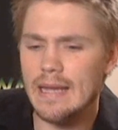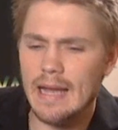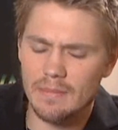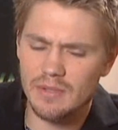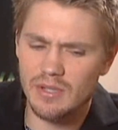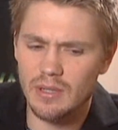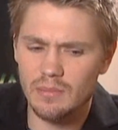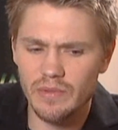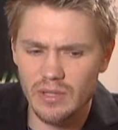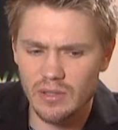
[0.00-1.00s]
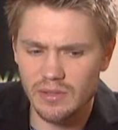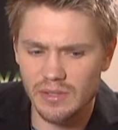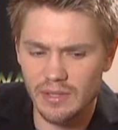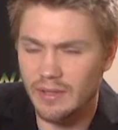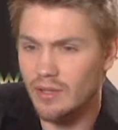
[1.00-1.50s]
Yeah, I'm starting a movie called
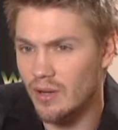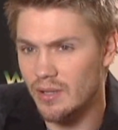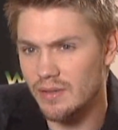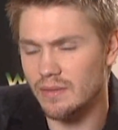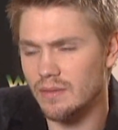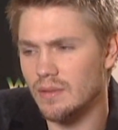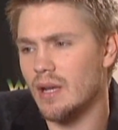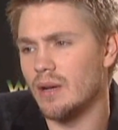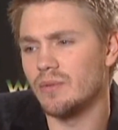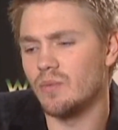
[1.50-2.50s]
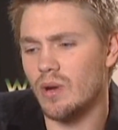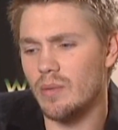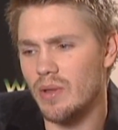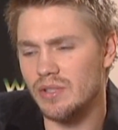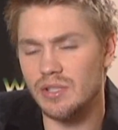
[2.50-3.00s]
Stealing Cars with
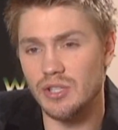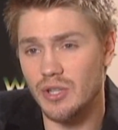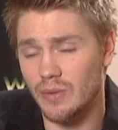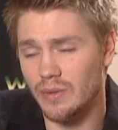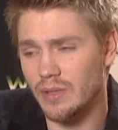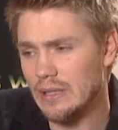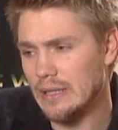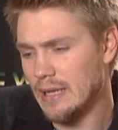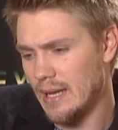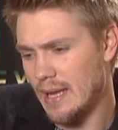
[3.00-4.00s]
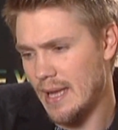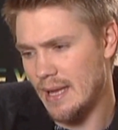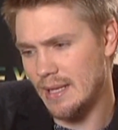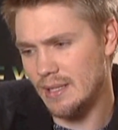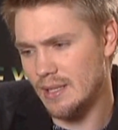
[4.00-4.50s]
Warner Brothers in June,
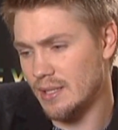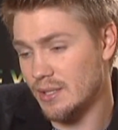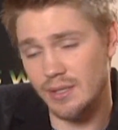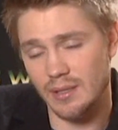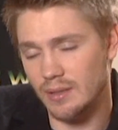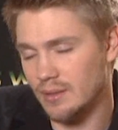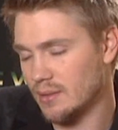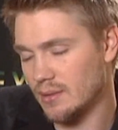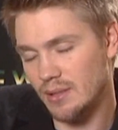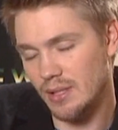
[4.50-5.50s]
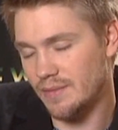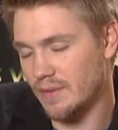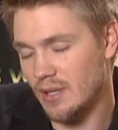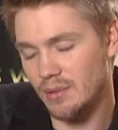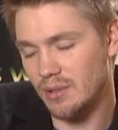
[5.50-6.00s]
and it's
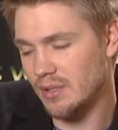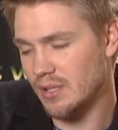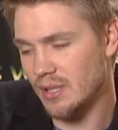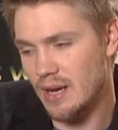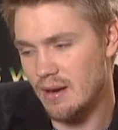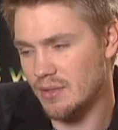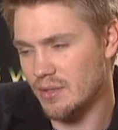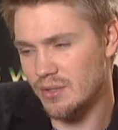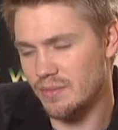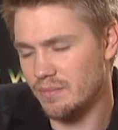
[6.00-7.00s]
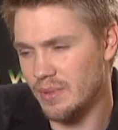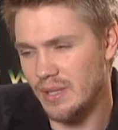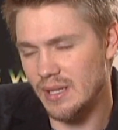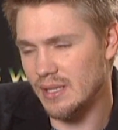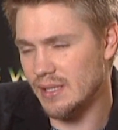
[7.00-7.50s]
phenomenal. It's a character
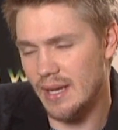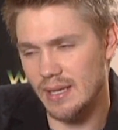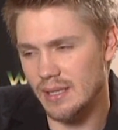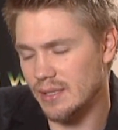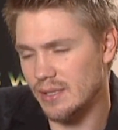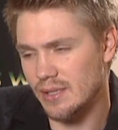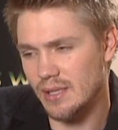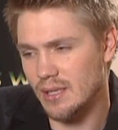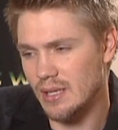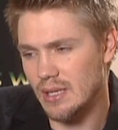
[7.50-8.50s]
piece, and it's